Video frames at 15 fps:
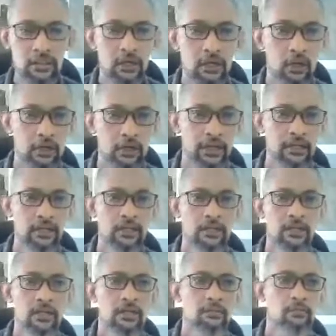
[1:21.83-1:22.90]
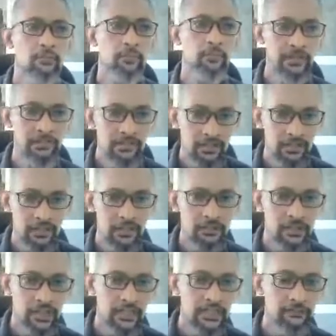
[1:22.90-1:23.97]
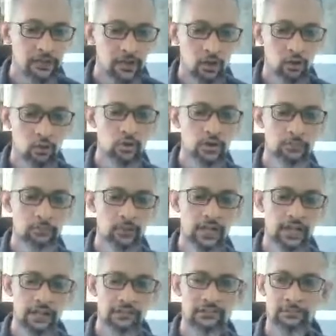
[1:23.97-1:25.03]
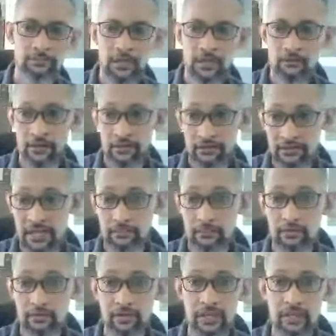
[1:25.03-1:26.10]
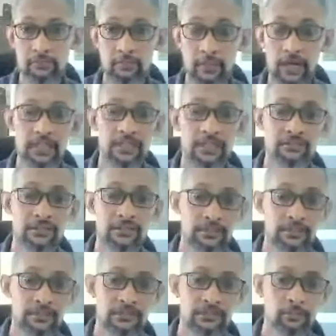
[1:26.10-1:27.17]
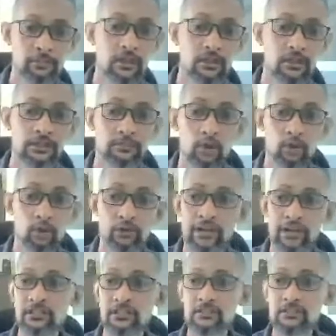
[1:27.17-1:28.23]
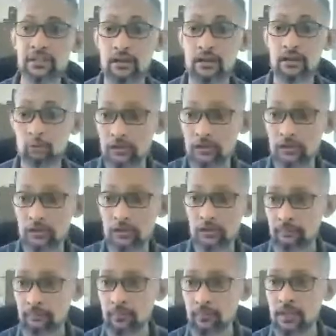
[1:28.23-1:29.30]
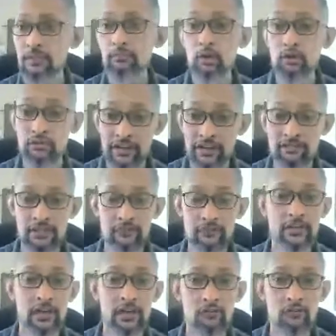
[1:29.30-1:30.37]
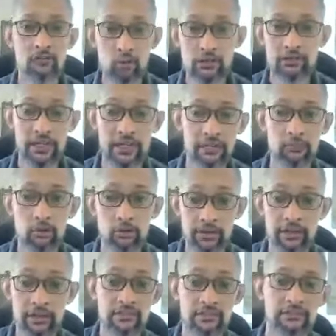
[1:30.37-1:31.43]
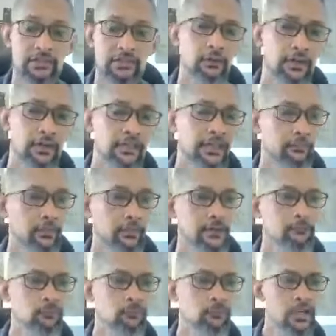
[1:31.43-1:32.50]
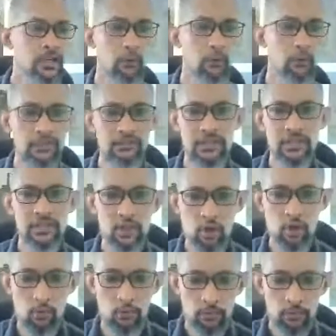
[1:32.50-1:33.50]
okay, basically, okay, even though we put it as a part of an assignment, okay, but it's a part of the progressions kind of works there. Progressive kind of works, okay, progressions there, okay. That means I want to see your,